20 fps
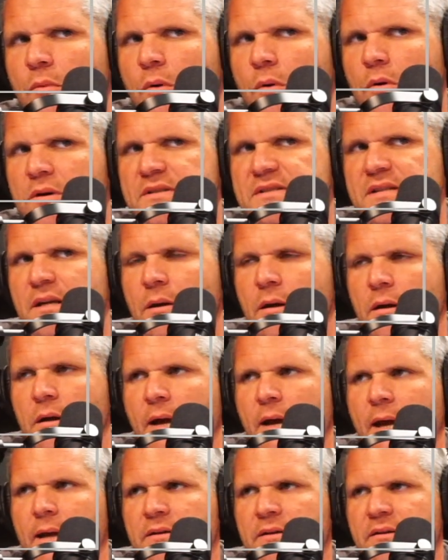or
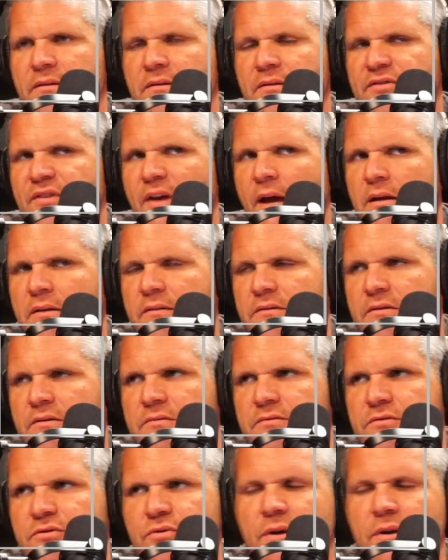added to the side of the
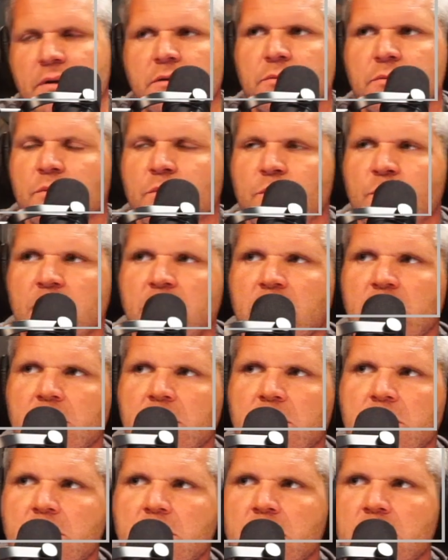trailer when we
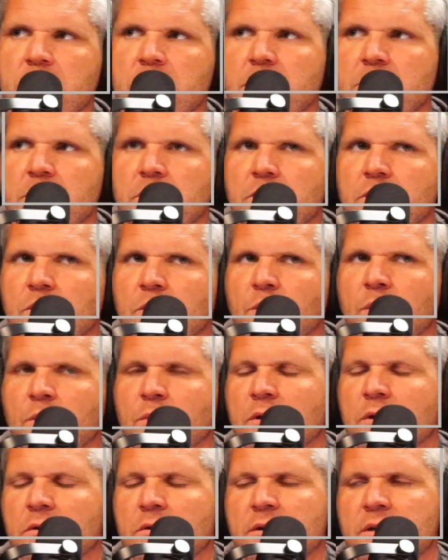
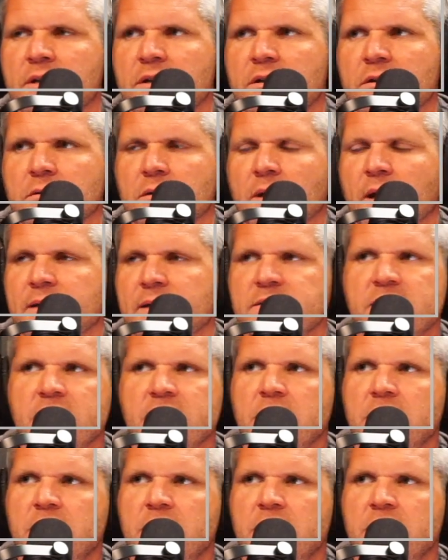were in here last.